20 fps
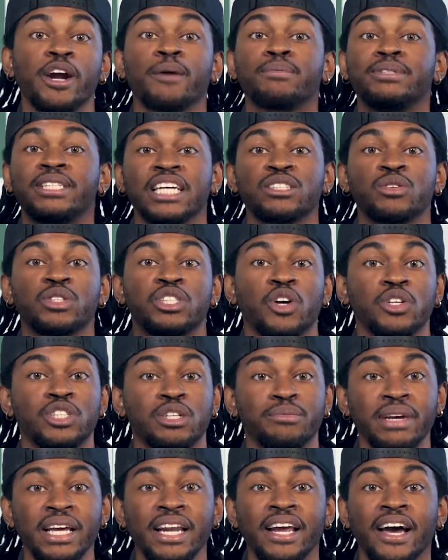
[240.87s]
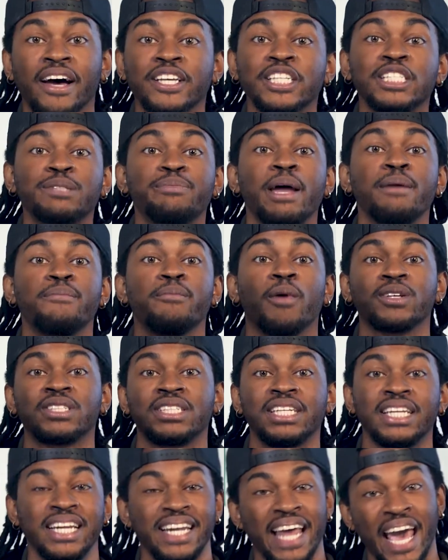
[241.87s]
you're obsessed with social media, you spend most
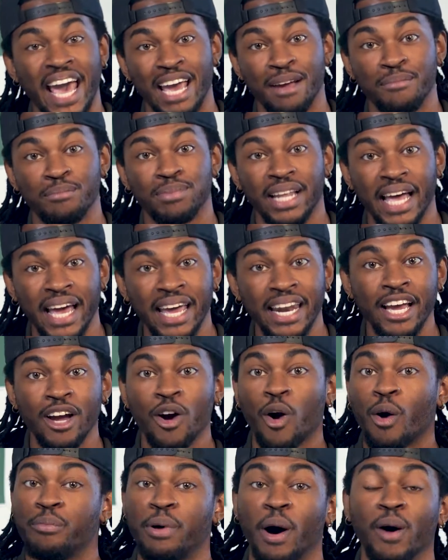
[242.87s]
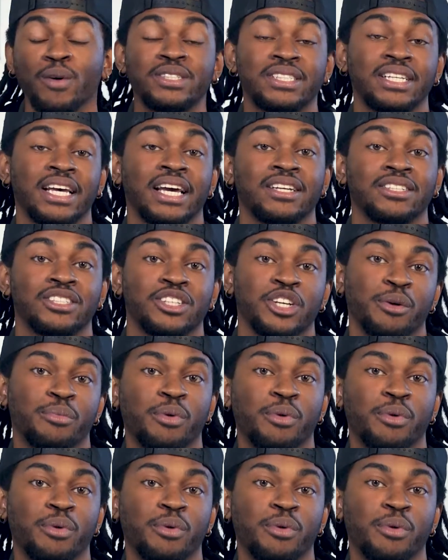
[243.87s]
of the day planning or posting to your